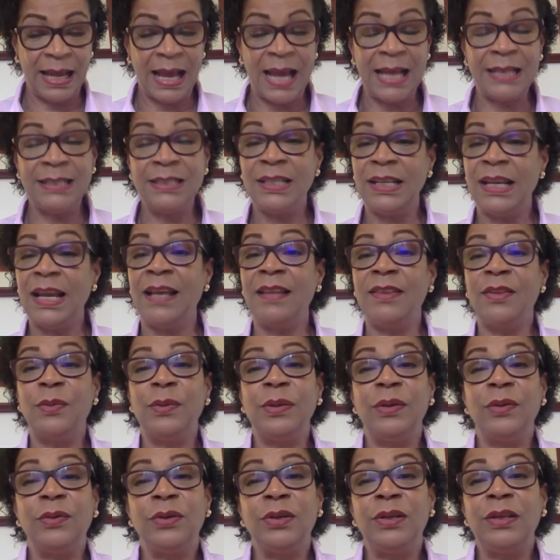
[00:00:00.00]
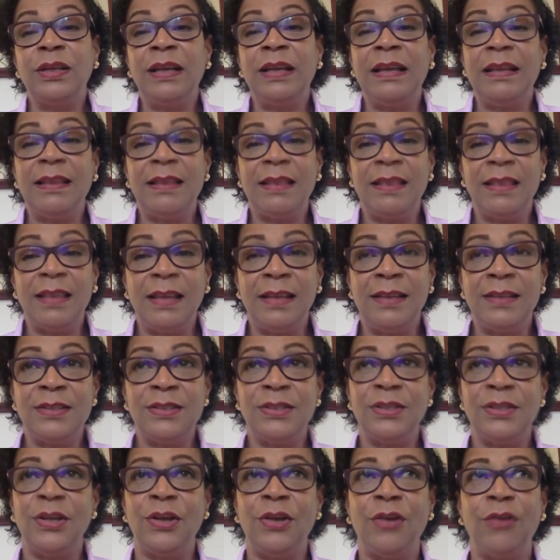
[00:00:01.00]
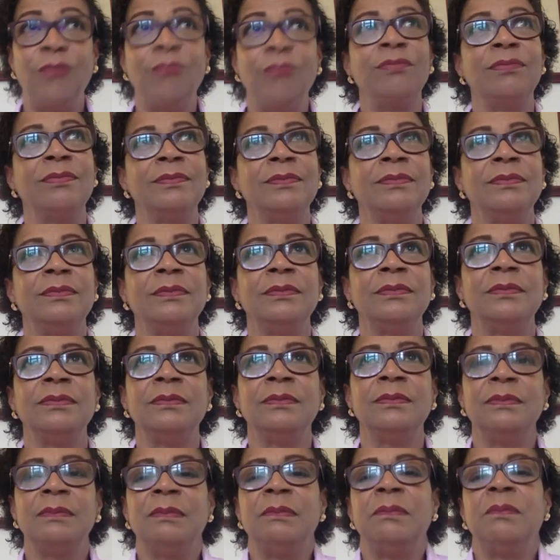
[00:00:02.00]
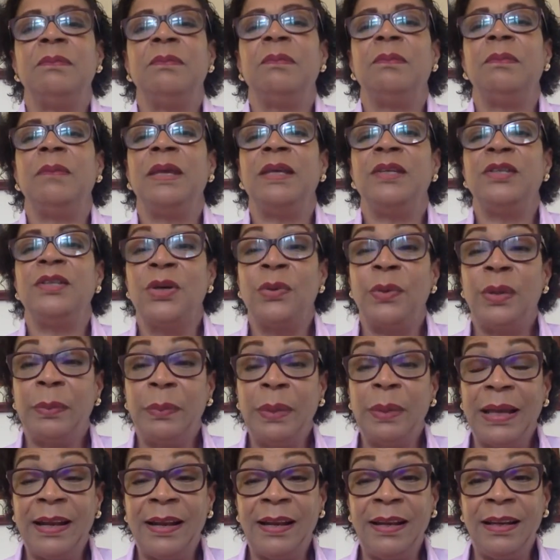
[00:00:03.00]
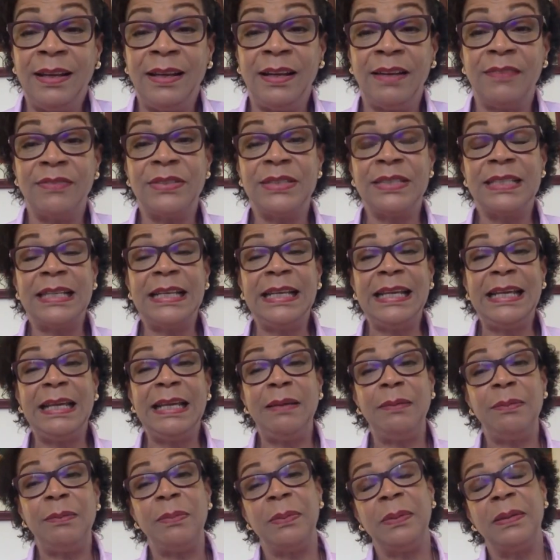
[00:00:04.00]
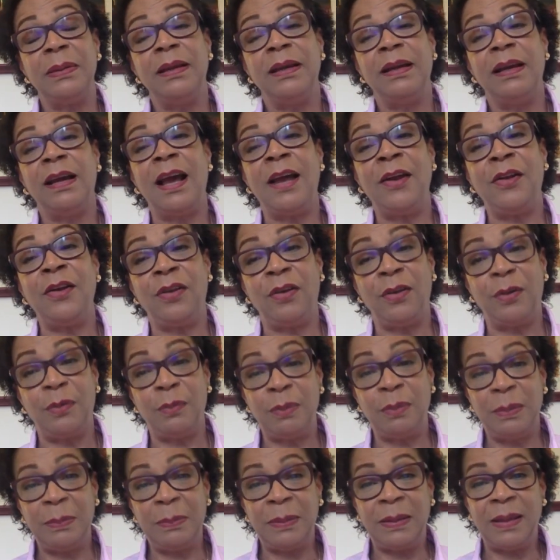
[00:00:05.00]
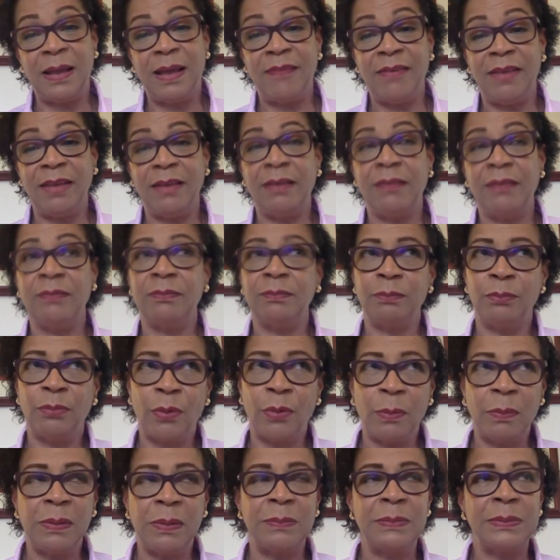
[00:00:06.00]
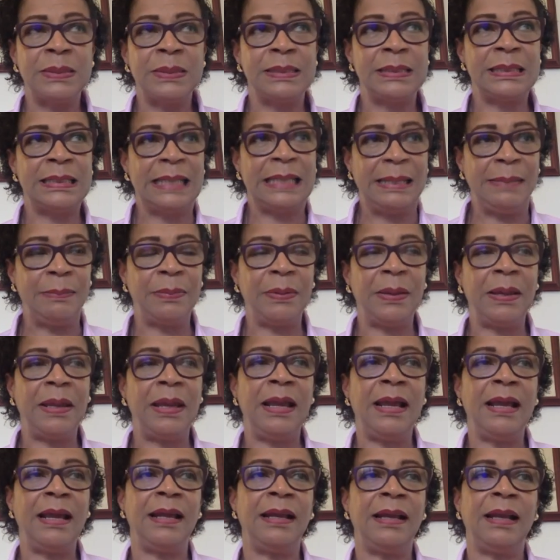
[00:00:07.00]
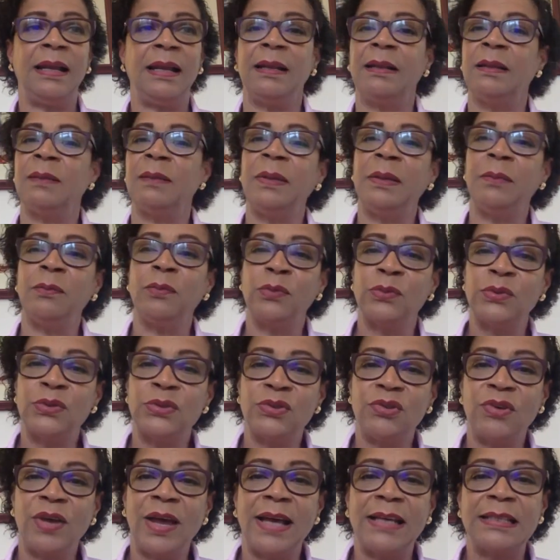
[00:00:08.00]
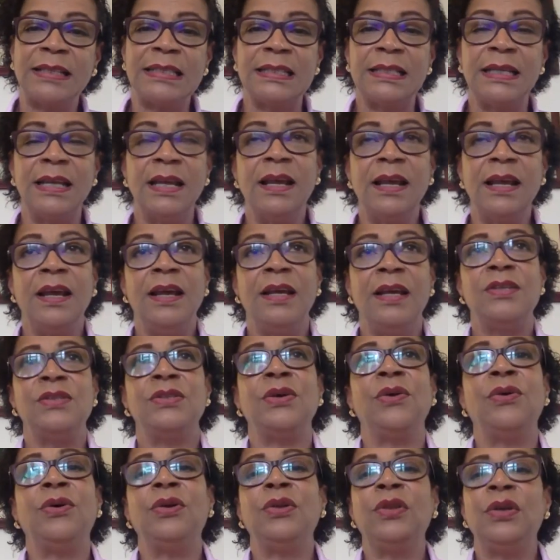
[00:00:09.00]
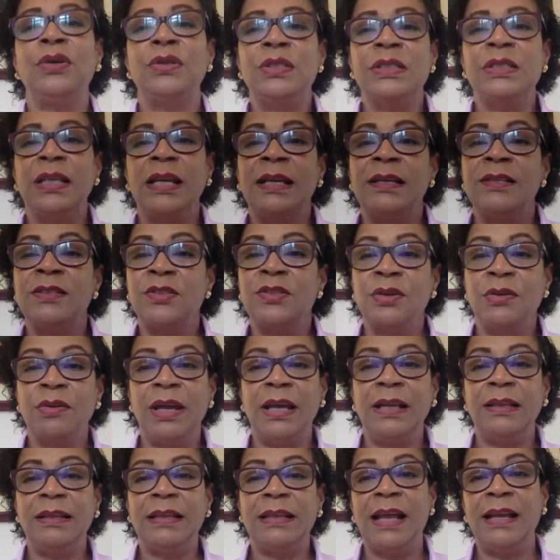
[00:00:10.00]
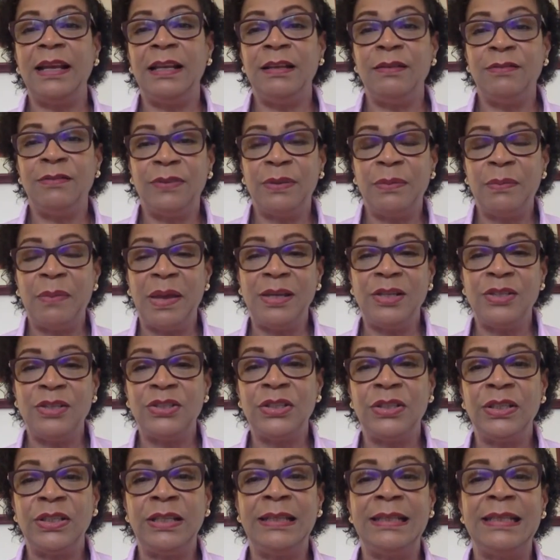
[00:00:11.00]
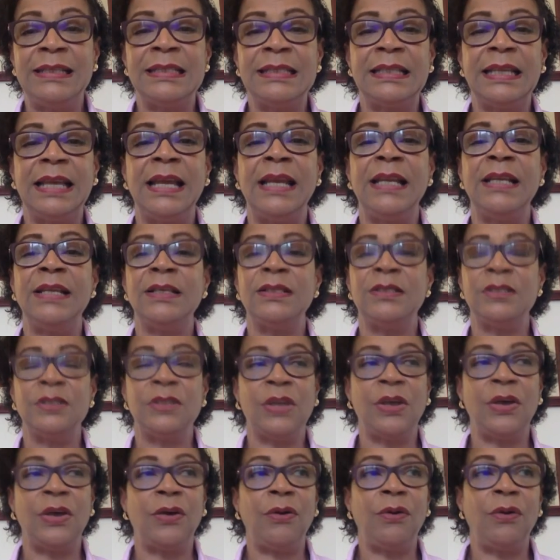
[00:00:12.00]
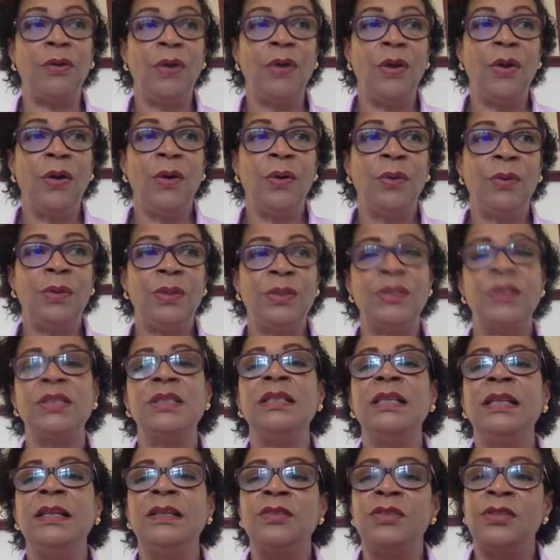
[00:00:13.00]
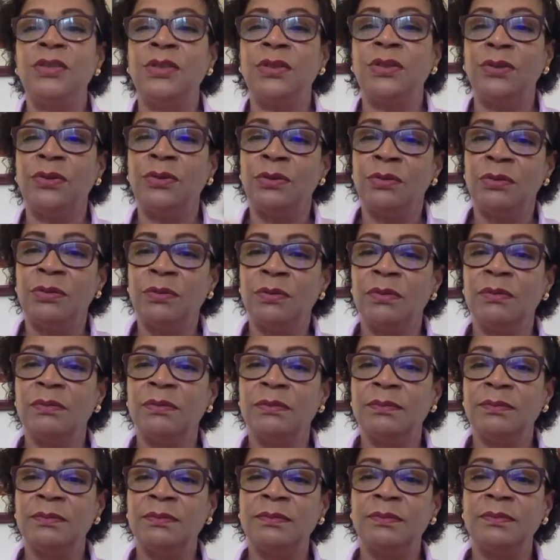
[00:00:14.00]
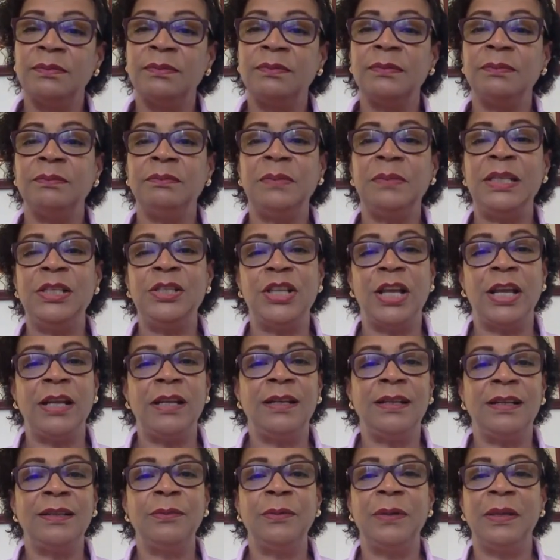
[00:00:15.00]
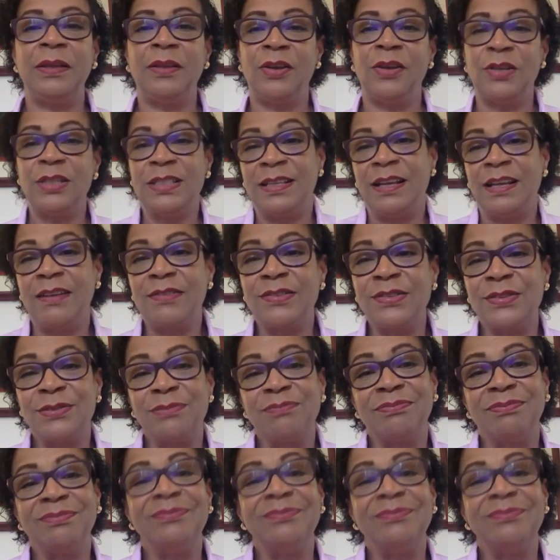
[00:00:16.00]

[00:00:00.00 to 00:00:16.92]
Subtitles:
And together with all the other things, make sure that we're getting enough sleep. I know a lot of people are having problems sleeping and a little bit more stressed. So all those things create that inflammation in the skin. So we just need to be gentle with ourselves.